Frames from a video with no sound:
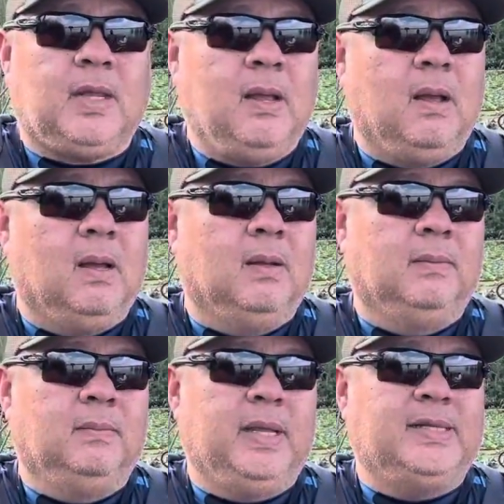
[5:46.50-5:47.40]

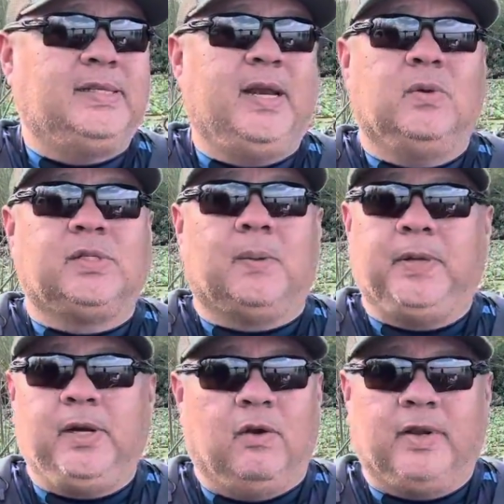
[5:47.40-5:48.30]
it said it was
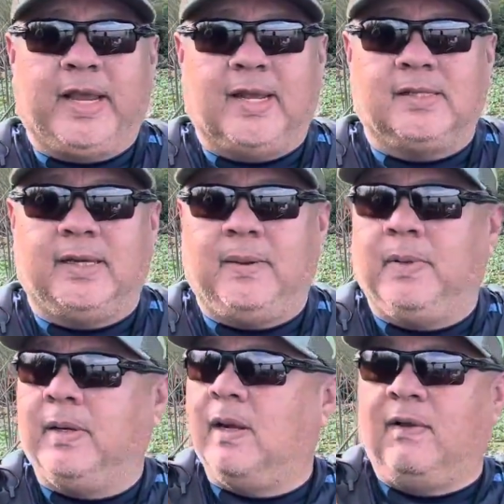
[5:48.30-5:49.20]
complete overcast today,
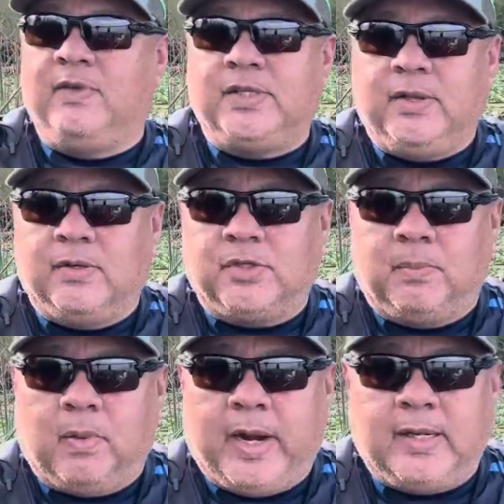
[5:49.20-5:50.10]
but obviously there's
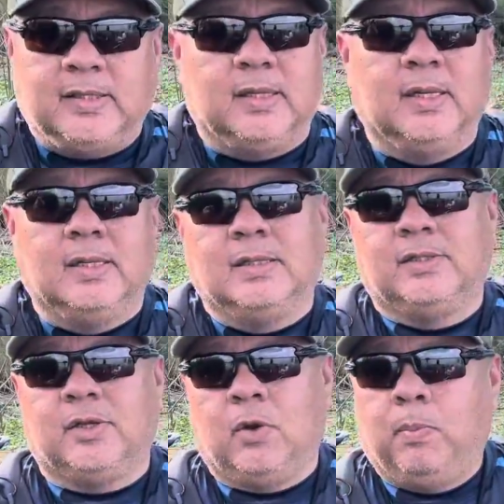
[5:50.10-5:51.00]
some breaks,
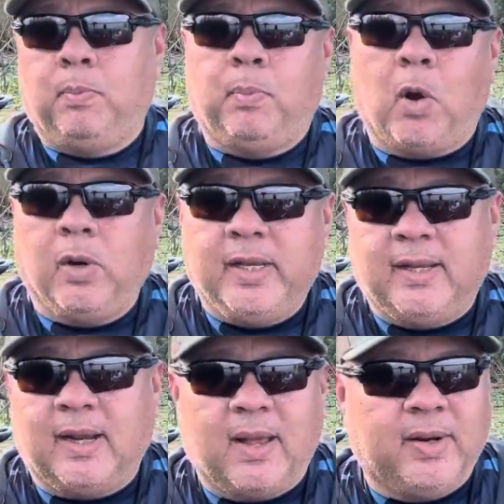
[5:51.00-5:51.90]
so partly
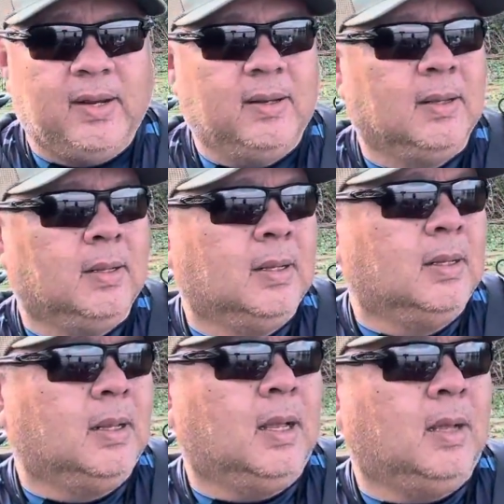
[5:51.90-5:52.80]
cloudy.
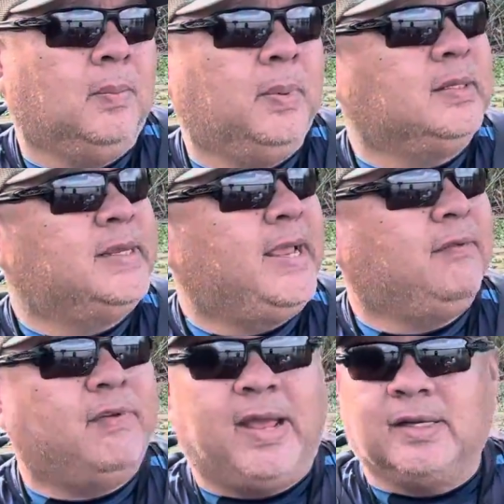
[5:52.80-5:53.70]
But take
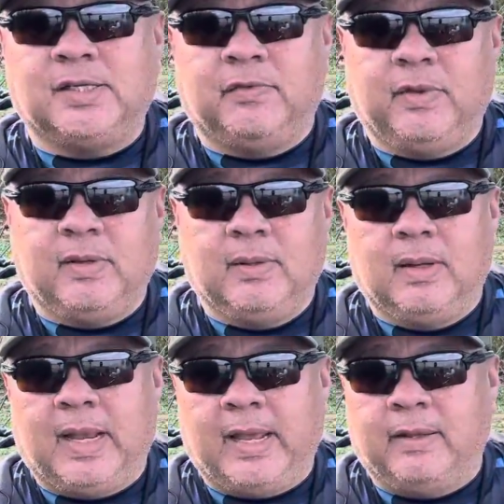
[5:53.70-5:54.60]
advantage of it,
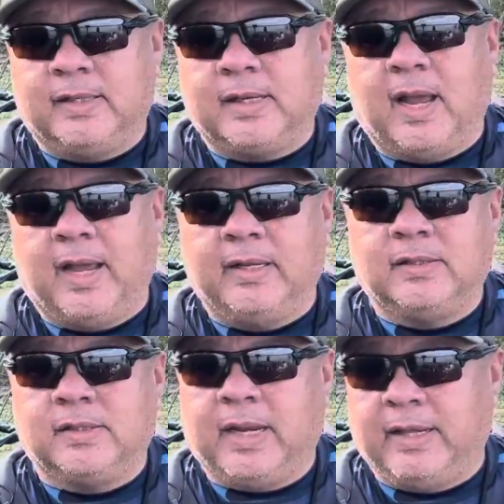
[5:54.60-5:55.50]
and the
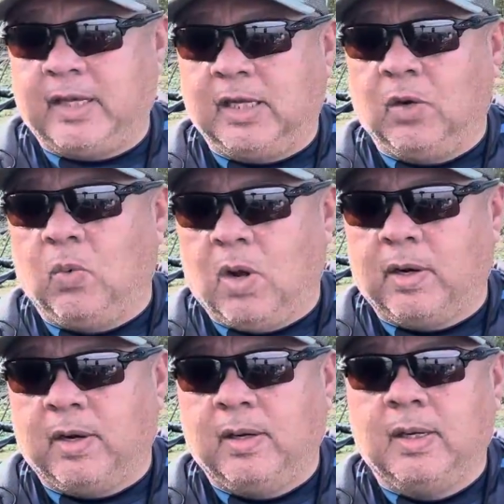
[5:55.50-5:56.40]
tides and the clear
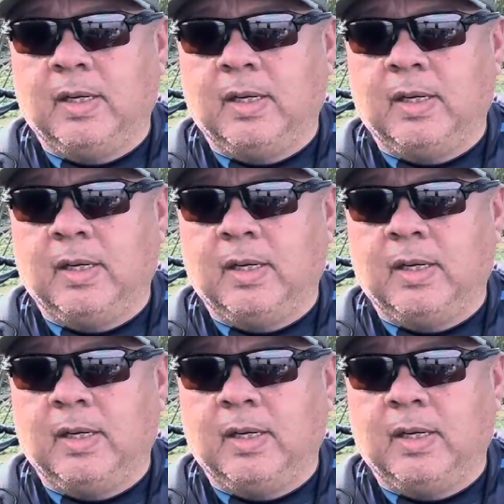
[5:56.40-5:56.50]
water